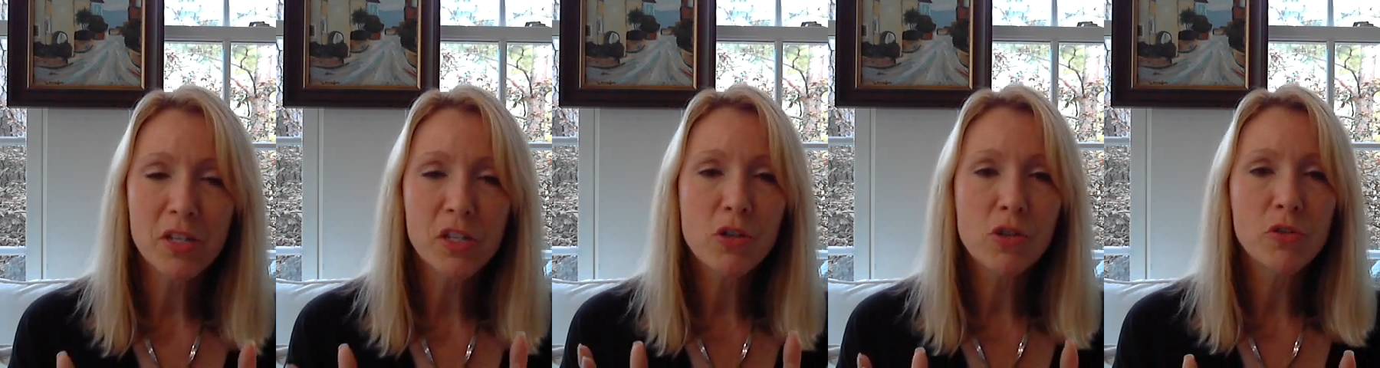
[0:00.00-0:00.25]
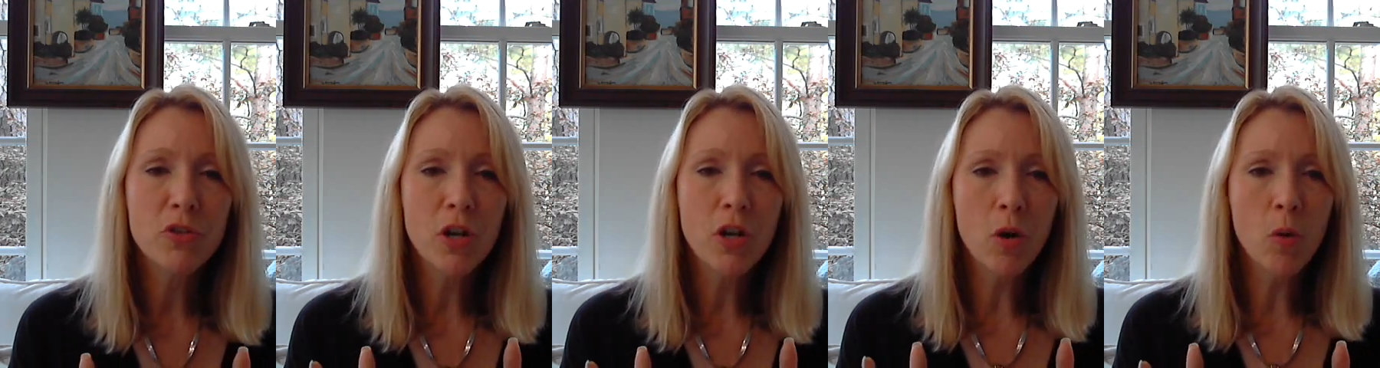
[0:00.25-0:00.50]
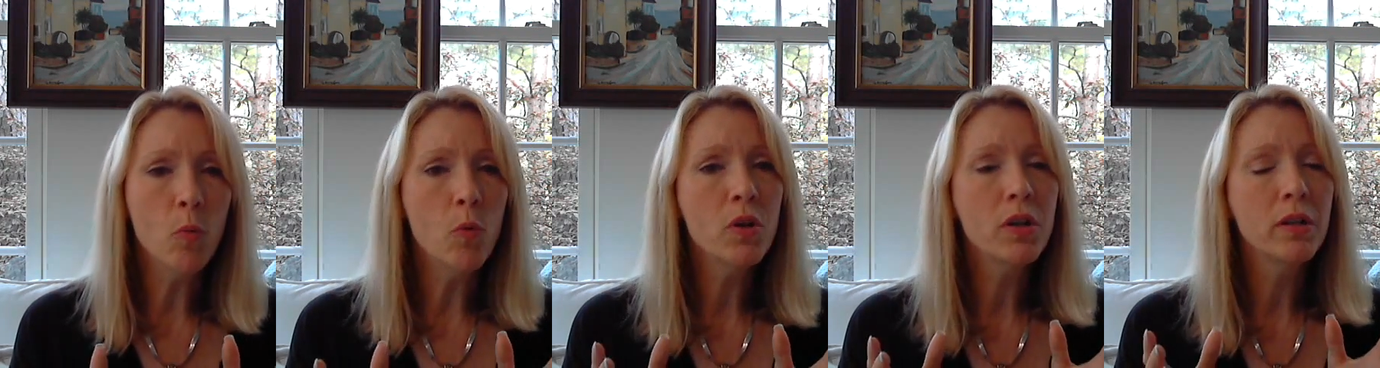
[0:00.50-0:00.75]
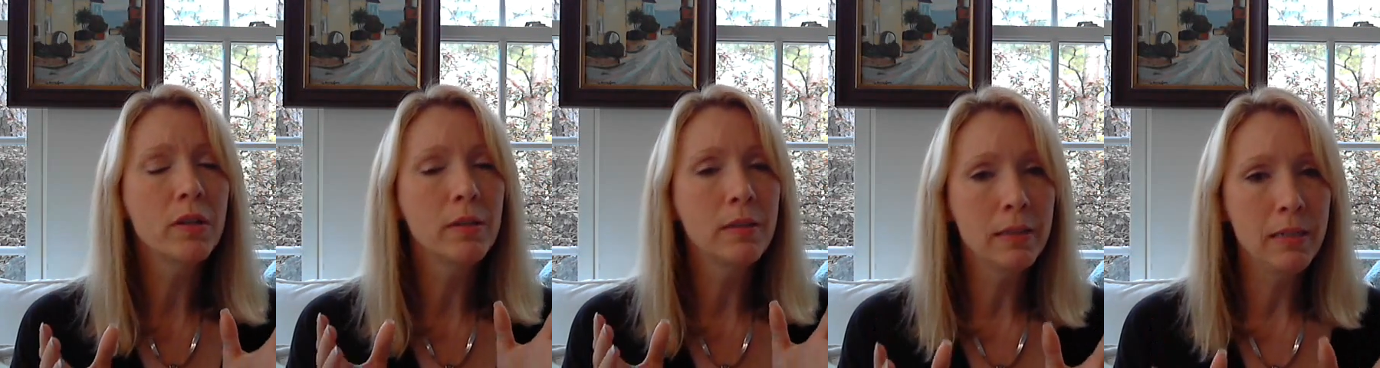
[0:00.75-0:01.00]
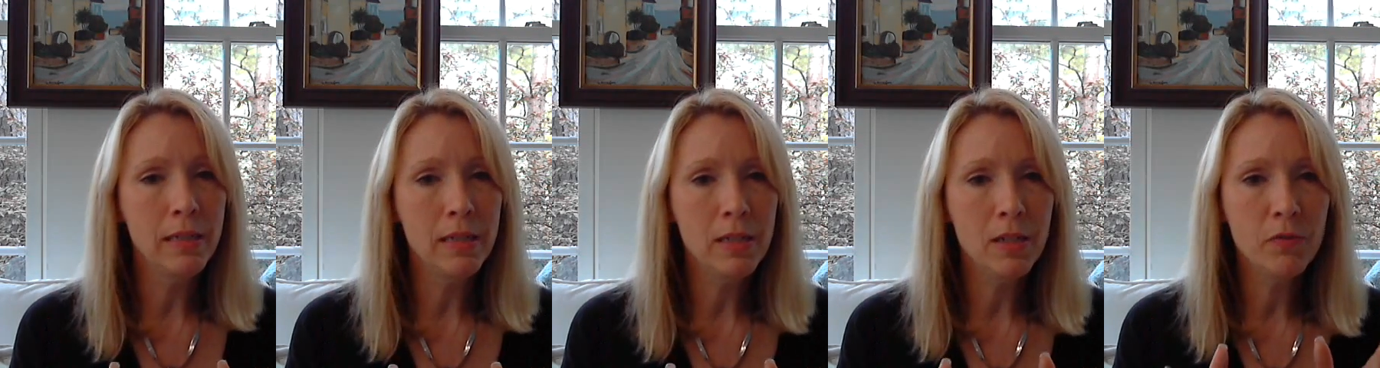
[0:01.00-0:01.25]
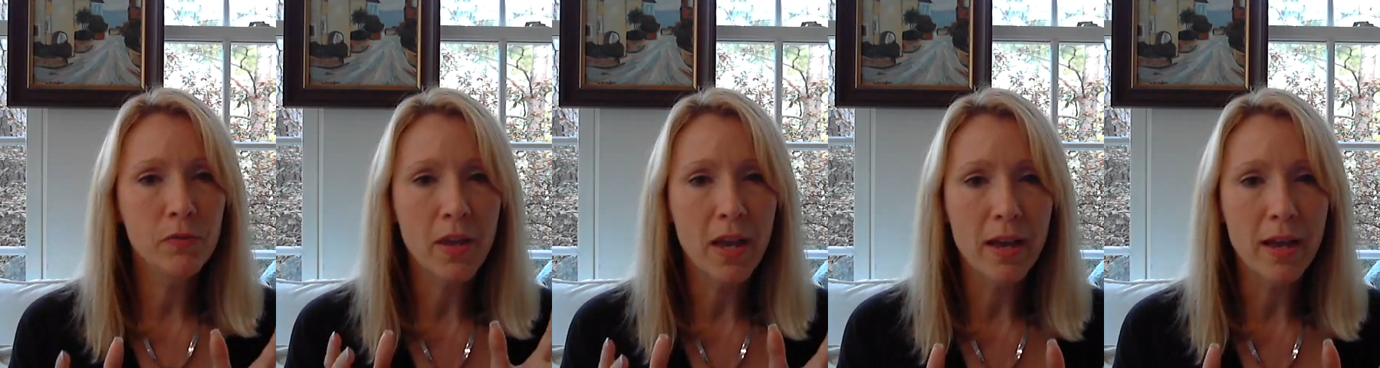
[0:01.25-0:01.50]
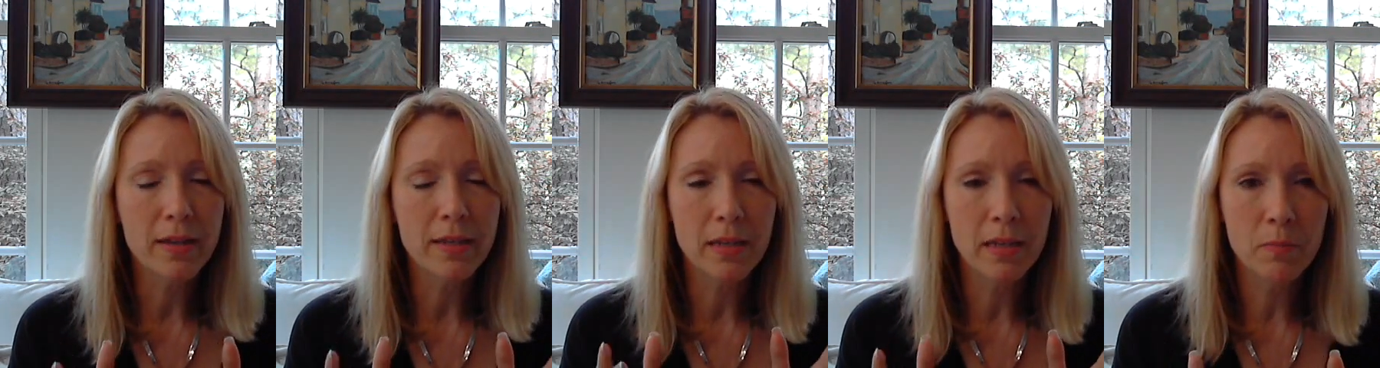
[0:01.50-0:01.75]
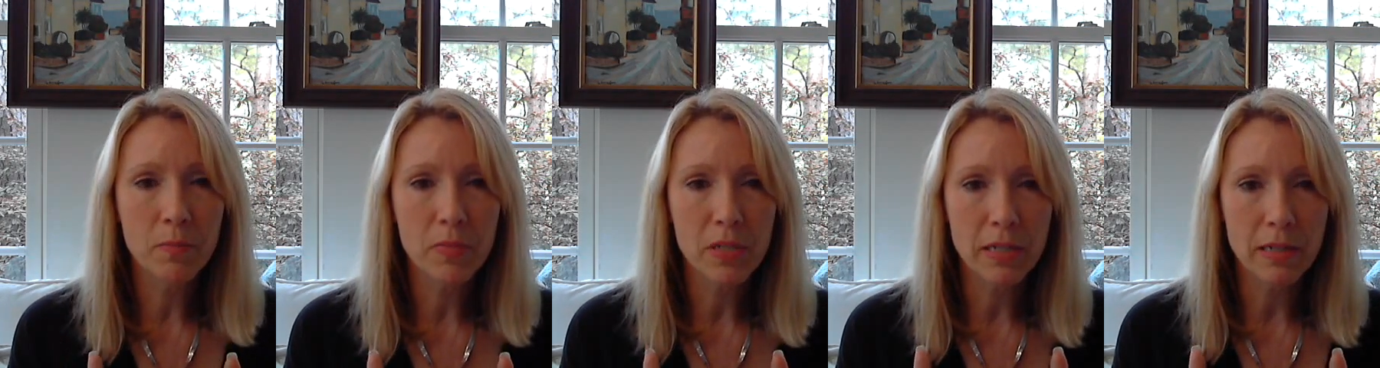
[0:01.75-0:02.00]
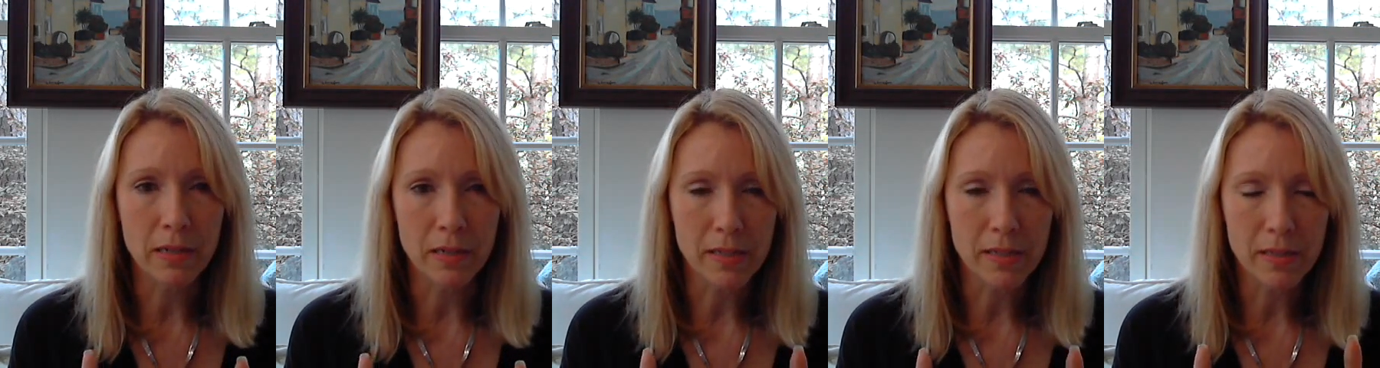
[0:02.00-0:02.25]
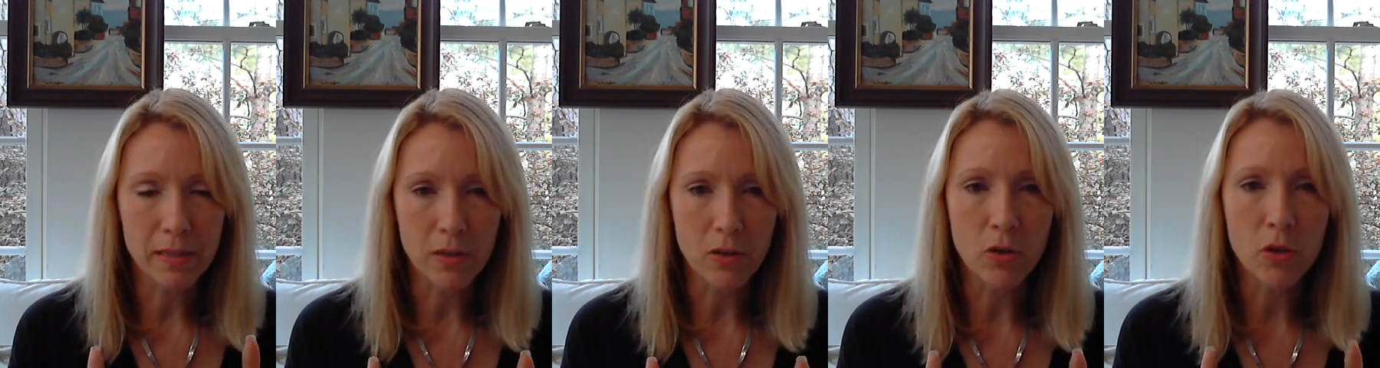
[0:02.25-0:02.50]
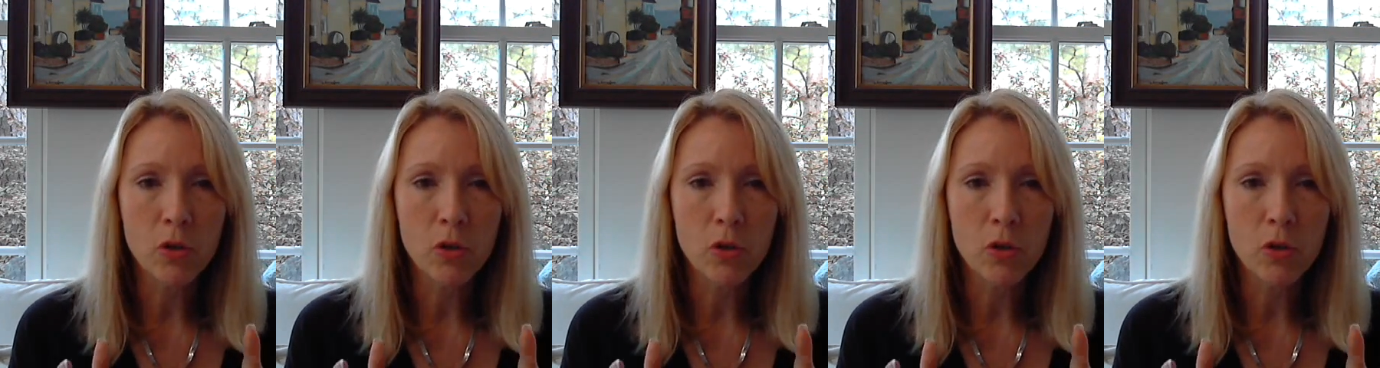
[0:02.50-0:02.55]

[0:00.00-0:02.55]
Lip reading: So you don't want to leave that emptiness there.